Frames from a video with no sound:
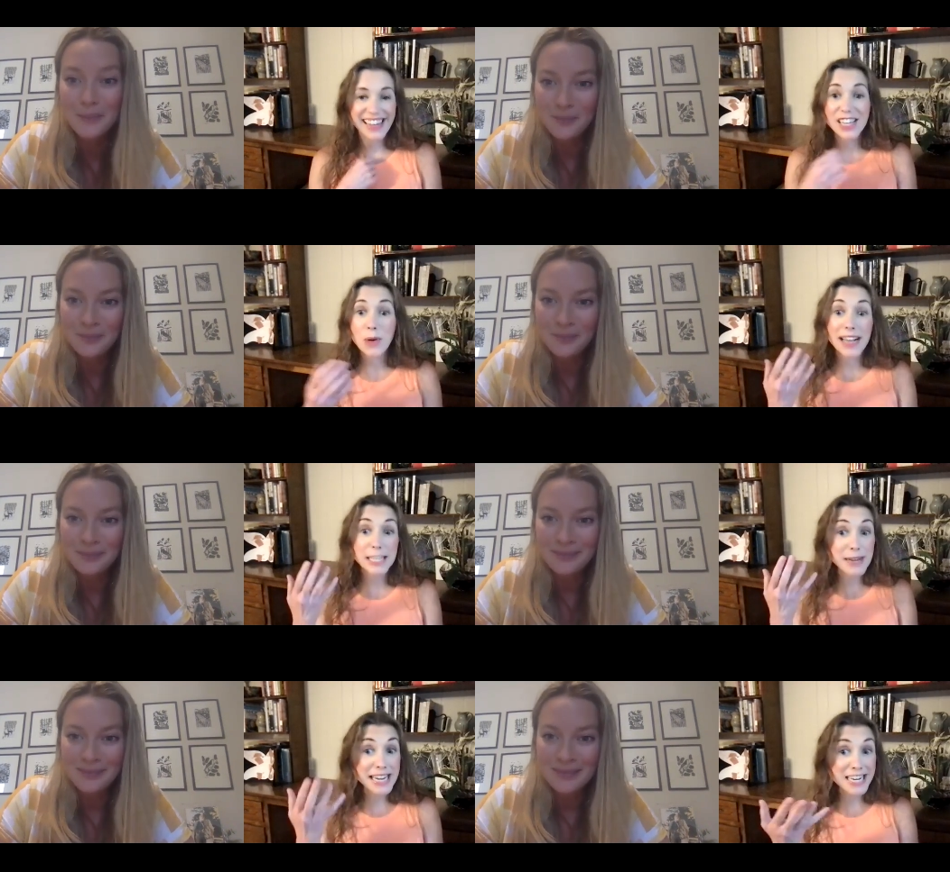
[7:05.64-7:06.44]
Speaker 1: And you,
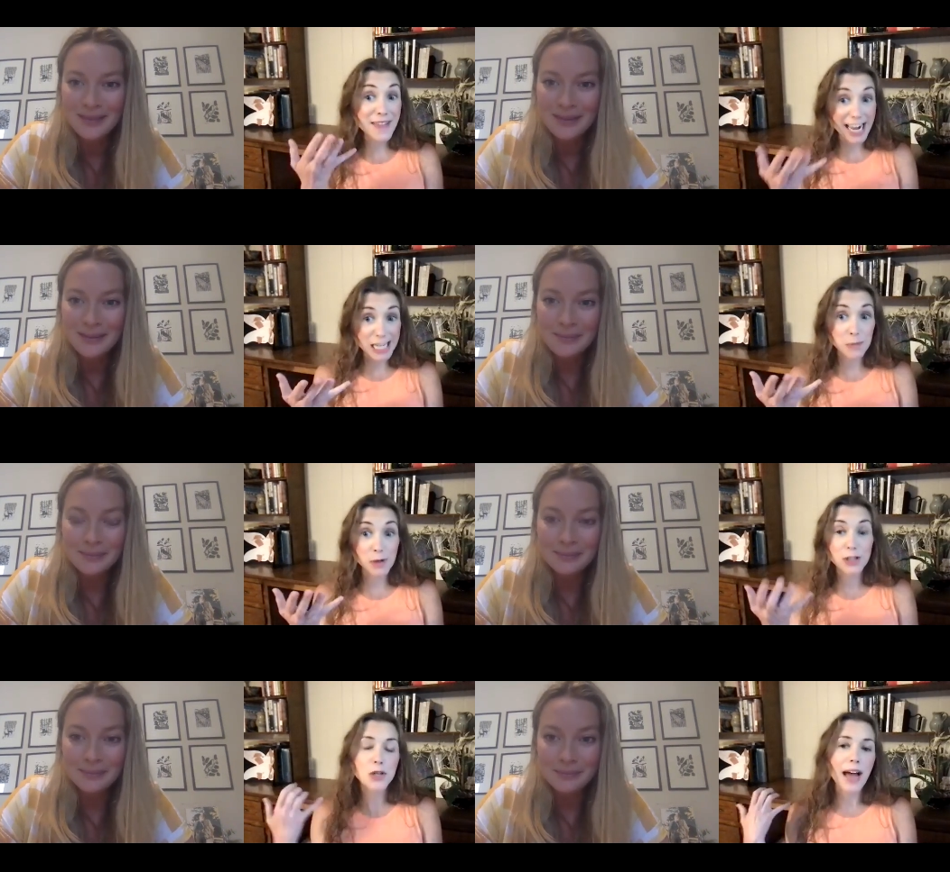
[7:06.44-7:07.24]
speaking of
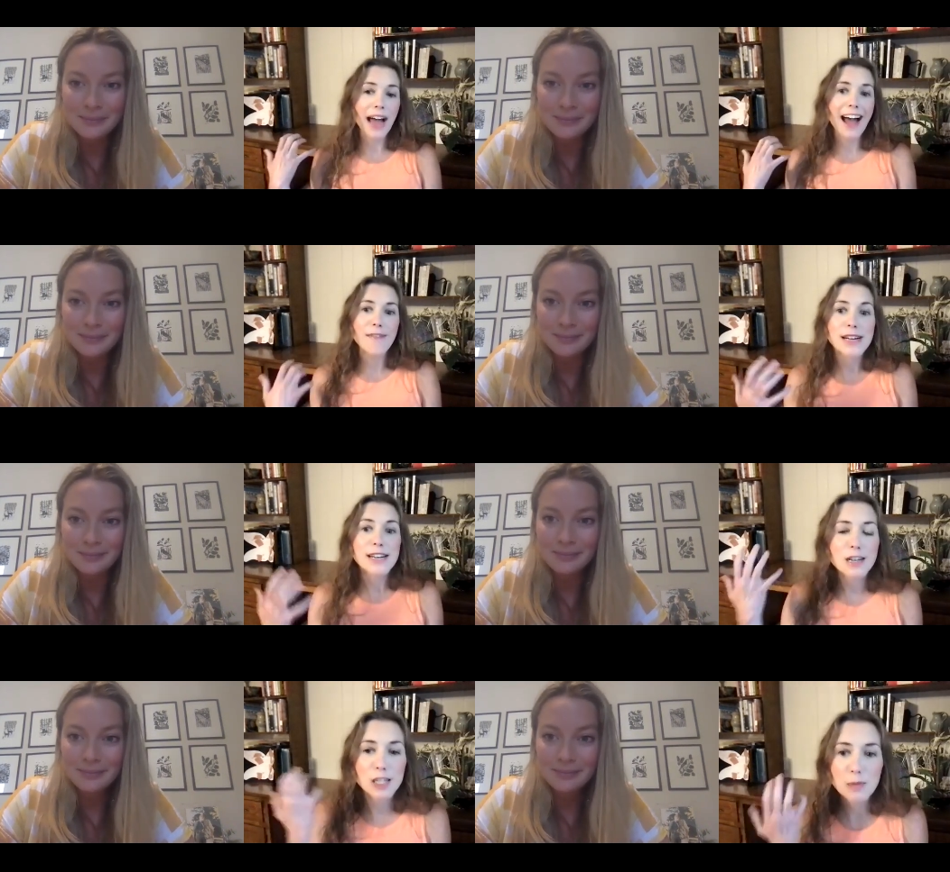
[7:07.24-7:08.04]
experts, you have
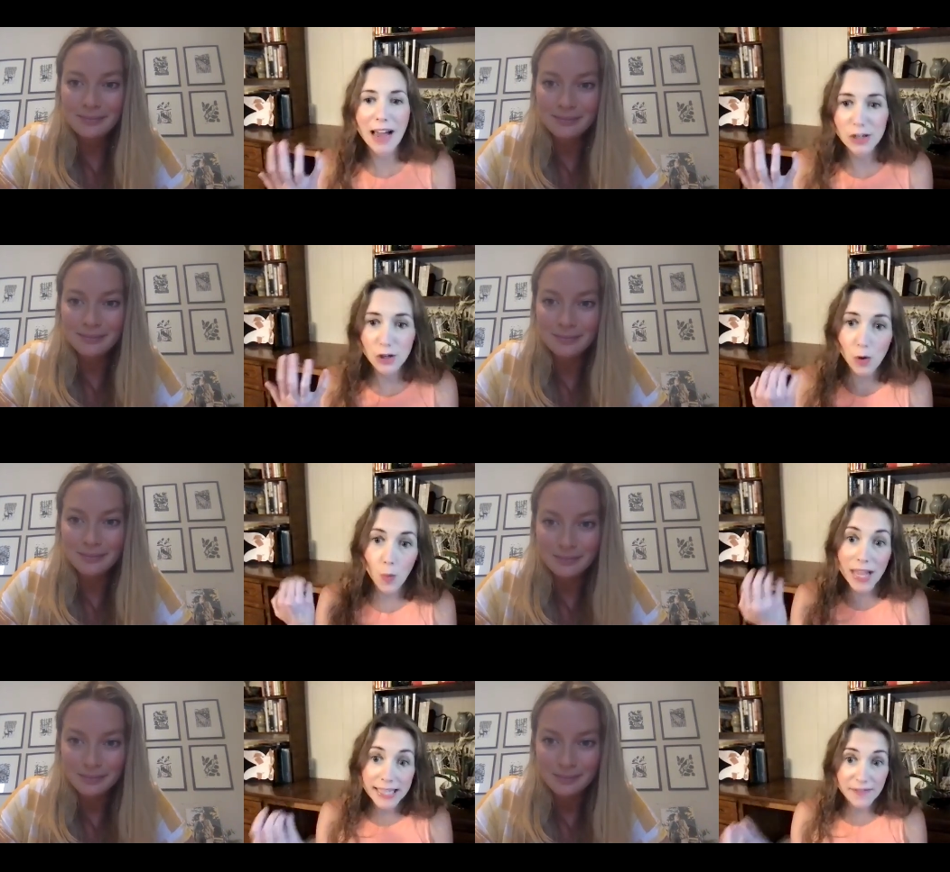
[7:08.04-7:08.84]
special
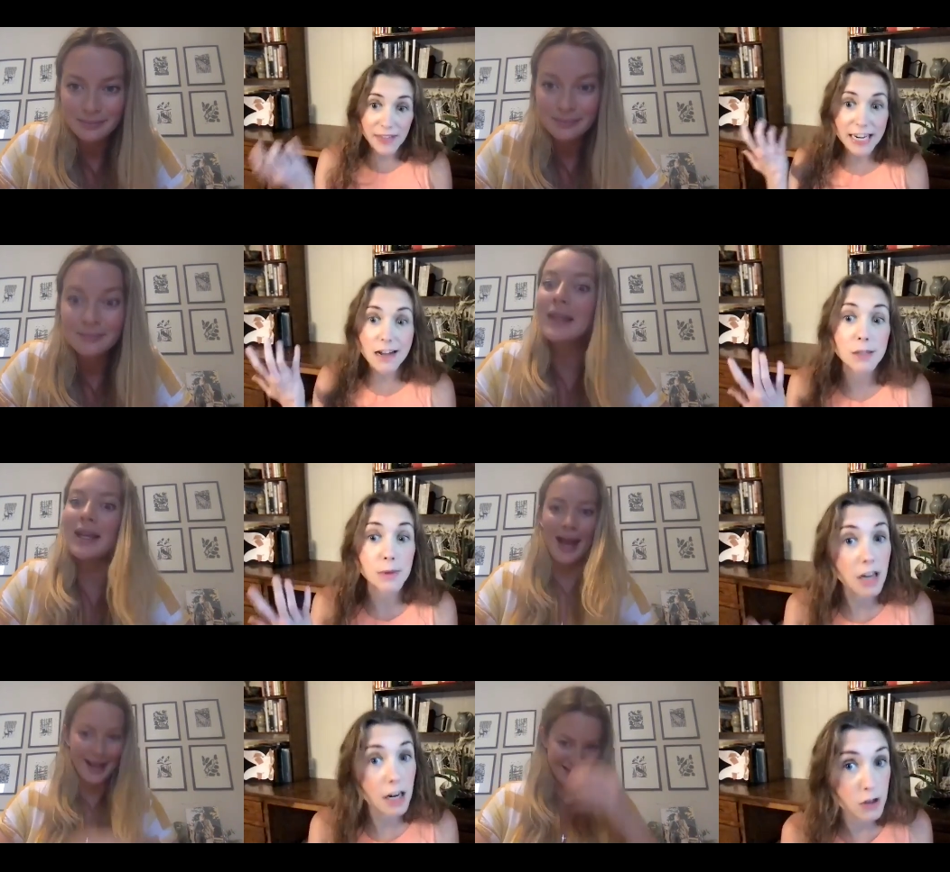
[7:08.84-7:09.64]
weekly videos with
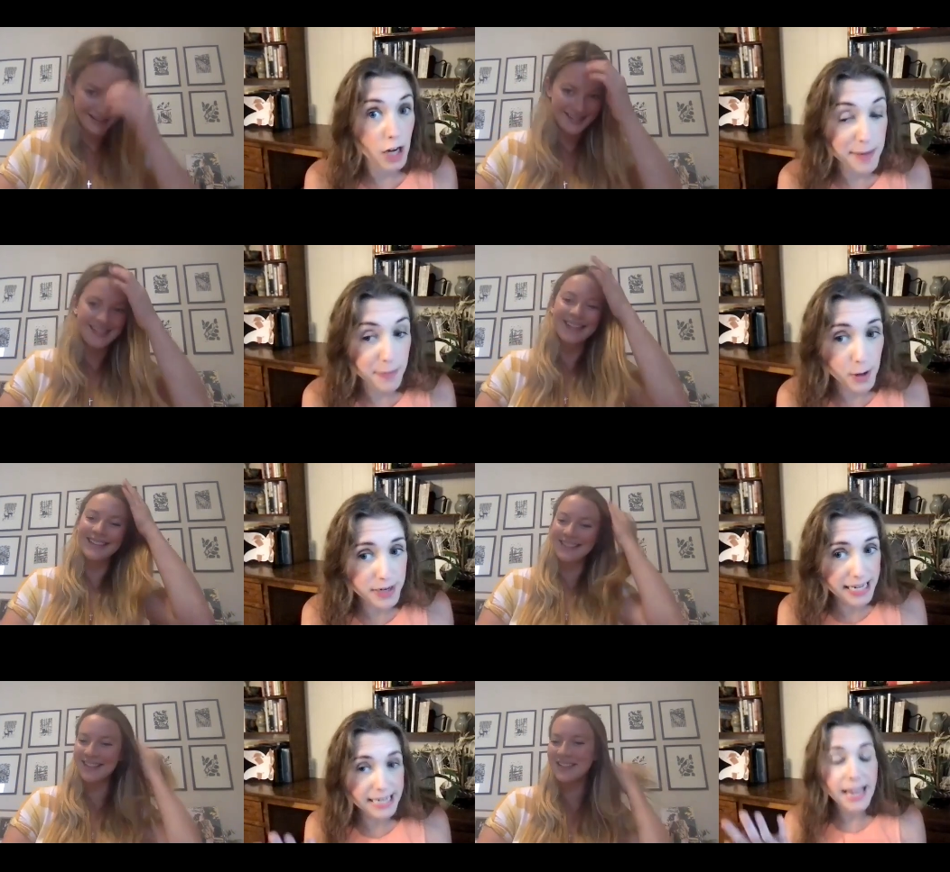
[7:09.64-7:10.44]
Dr. Jonny
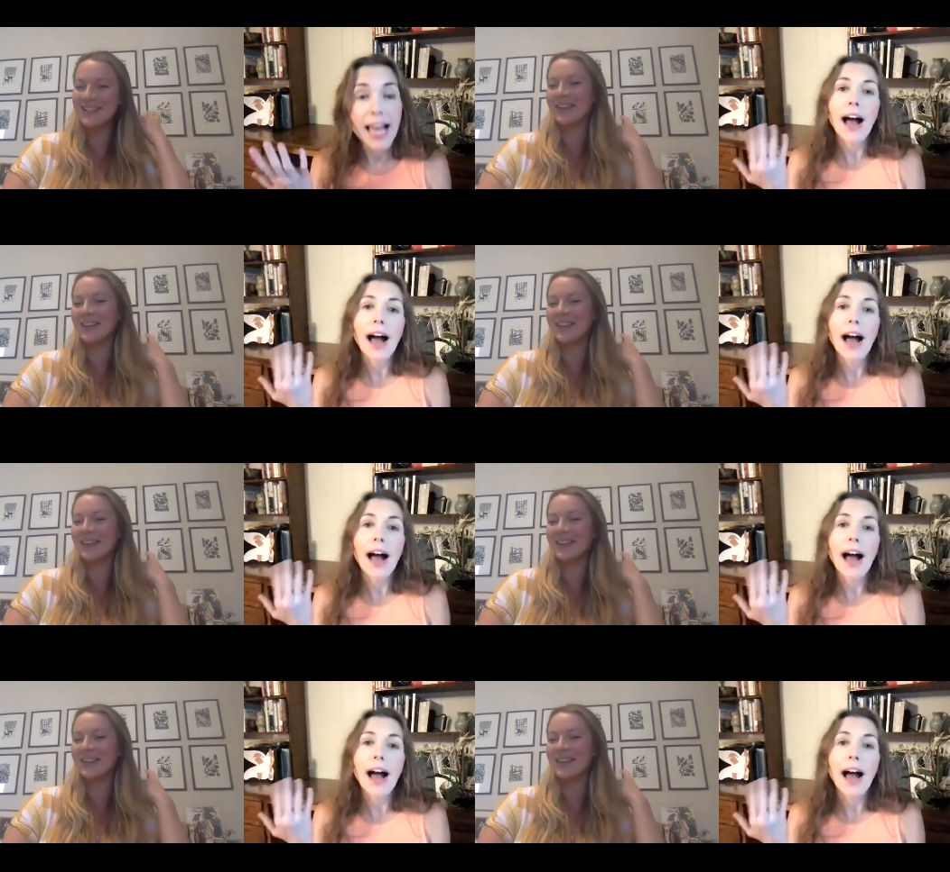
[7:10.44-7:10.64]
Bowden.